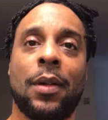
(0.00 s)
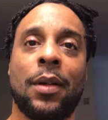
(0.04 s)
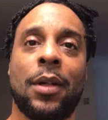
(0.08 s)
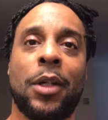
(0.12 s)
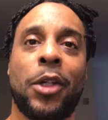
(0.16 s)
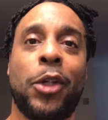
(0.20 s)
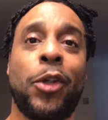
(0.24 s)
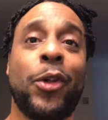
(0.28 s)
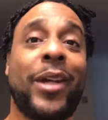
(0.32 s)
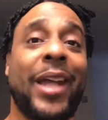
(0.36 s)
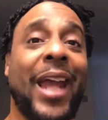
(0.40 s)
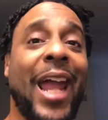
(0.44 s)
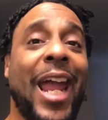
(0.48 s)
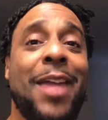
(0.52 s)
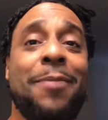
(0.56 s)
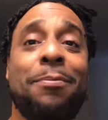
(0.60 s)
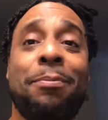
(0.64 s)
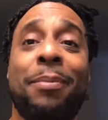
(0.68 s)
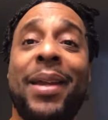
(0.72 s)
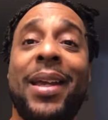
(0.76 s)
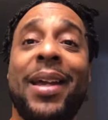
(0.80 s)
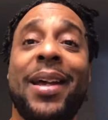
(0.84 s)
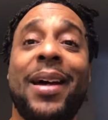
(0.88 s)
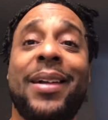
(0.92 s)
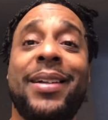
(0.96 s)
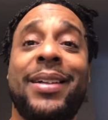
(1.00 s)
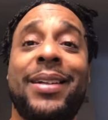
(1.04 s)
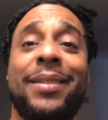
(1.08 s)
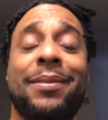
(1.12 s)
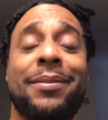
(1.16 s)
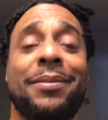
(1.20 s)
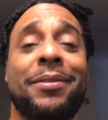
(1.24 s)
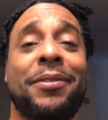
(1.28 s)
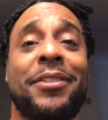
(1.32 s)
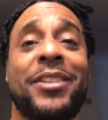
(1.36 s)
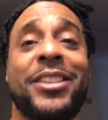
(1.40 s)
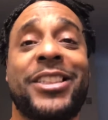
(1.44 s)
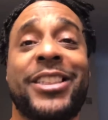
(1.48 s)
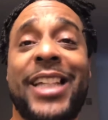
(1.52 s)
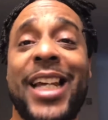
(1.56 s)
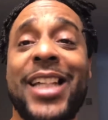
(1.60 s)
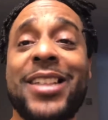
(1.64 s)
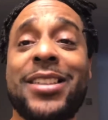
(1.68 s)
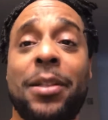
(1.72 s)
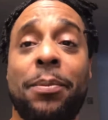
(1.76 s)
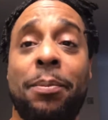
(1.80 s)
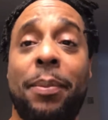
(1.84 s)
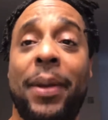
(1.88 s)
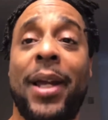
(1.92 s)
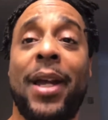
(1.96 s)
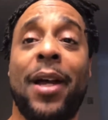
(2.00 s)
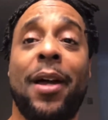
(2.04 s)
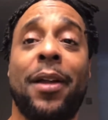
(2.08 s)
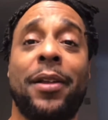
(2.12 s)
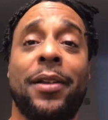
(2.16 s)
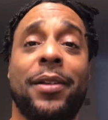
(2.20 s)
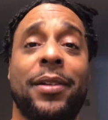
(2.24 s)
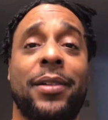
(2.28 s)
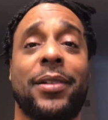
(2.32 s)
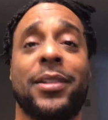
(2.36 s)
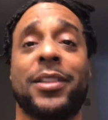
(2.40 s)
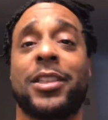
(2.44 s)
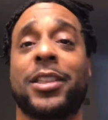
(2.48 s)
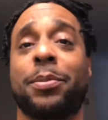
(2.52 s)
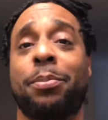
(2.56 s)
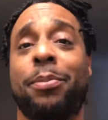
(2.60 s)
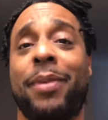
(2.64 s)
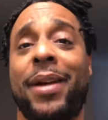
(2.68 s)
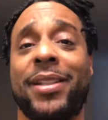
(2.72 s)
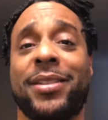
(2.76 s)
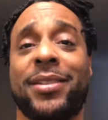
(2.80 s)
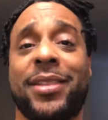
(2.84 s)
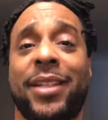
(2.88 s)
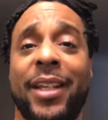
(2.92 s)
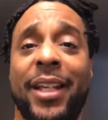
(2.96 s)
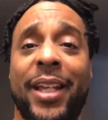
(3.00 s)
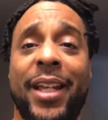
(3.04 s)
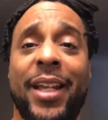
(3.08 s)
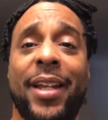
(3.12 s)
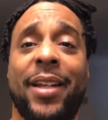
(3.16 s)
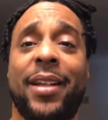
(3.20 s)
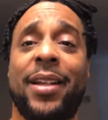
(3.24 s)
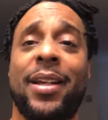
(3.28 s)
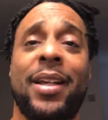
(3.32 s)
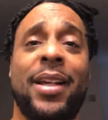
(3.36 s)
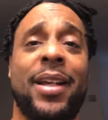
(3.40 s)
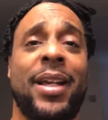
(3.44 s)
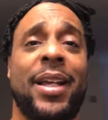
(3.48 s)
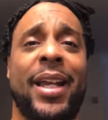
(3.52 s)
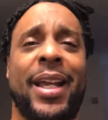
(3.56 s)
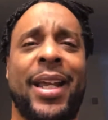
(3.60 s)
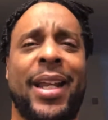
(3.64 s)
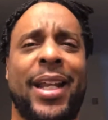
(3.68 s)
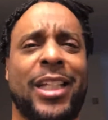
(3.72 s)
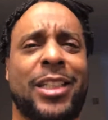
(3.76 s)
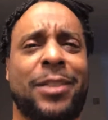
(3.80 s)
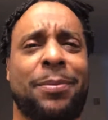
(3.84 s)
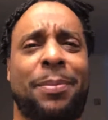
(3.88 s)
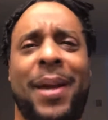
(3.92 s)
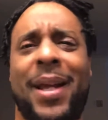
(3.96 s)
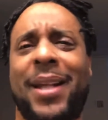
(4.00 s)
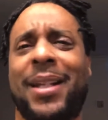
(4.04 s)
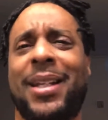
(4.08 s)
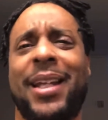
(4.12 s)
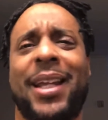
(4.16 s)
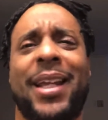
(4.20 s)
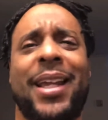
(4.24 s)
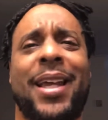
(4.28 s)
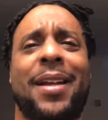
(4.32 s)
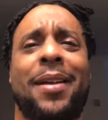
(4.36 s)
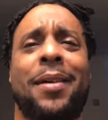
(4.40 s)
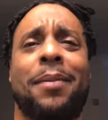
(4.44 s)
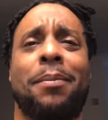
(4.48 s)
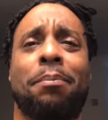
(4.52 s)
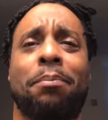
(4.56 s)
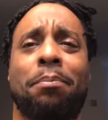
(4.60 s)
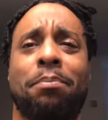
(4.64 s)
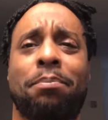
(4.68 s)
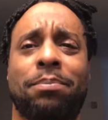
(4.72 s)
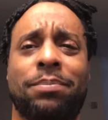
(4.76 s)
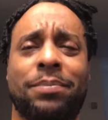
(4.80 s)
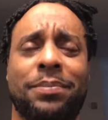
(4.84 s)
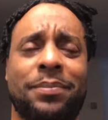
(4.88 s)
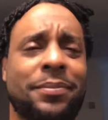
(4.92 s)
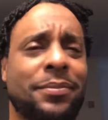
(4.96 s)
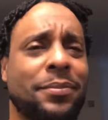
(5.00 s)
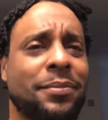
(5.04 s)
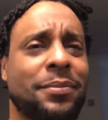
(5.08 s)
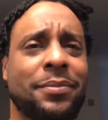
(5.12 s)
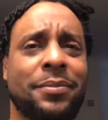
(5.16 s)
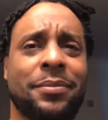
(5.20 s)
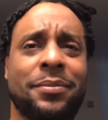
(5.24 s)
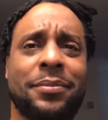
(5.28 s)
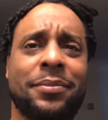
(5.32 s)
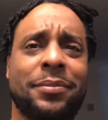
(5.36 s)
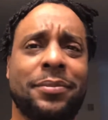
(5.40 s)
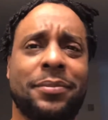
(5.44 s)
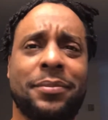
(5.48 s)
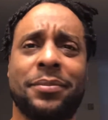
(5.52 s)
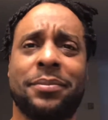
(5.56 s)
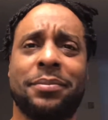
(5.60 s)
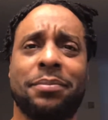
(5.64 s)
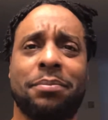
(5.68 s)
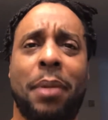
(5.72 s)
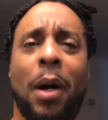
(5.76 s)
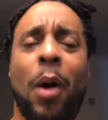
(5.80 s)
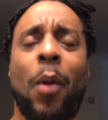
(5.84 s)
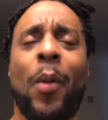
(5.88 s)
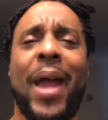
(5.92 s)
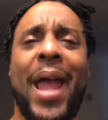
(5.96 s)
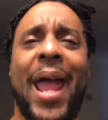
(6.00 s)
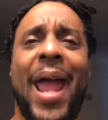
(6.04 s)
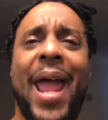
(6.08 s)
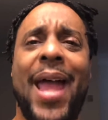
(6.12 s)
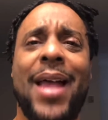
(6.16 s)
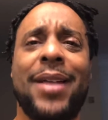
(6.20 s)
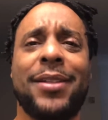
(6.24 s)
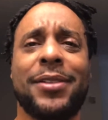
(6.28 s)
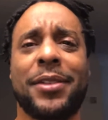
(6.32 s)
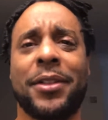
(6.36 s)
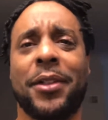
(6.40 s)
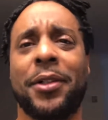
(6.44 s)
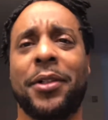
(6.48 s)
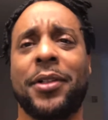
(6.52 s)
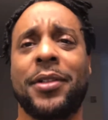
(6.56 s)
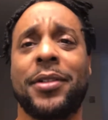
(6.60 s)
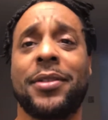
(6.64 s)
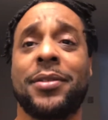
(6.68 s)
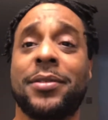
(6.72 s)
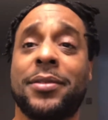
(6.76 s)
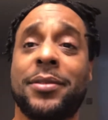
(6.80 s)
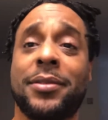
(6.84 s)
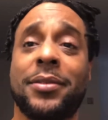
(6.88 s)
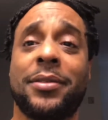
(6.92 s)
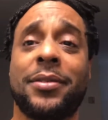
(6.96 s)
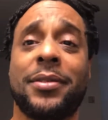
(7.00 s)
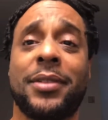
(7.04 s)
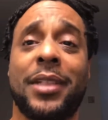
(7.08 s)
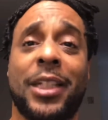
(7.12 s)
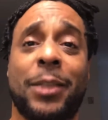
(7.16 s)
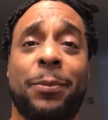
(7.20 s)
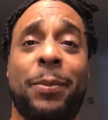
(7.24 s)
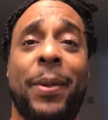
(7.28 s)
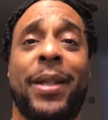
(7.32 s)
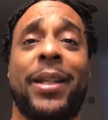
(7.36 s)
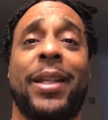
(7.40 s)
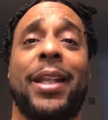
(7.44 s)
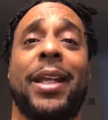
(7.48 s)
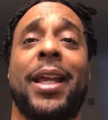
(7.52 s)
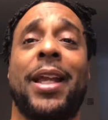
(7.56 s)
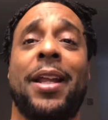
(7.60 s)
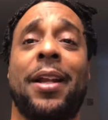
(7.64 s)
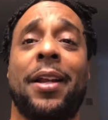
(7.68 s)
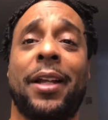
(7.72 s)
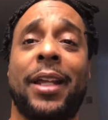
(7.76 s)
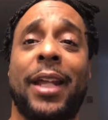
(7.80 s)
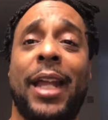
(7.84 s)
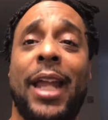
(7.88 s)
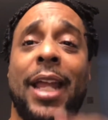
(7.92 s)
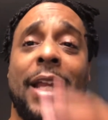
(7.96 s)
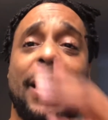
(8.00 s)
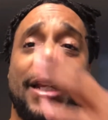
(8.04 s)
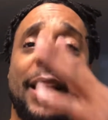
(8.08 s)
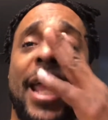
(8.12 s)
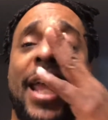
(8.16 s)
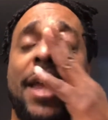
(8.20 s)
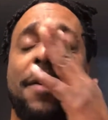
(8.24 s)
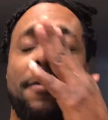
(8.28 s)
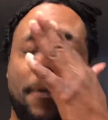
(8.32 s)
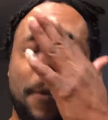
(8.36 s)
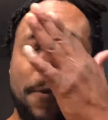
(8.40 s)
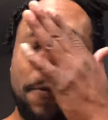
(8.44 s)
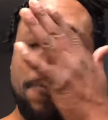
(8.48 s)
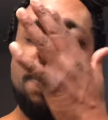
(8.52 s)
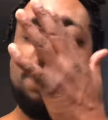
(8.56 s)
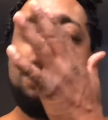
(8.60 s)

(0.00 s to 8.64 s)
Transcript: You can't be a Jezebel and expect to get a Boaz or expect to get a King David.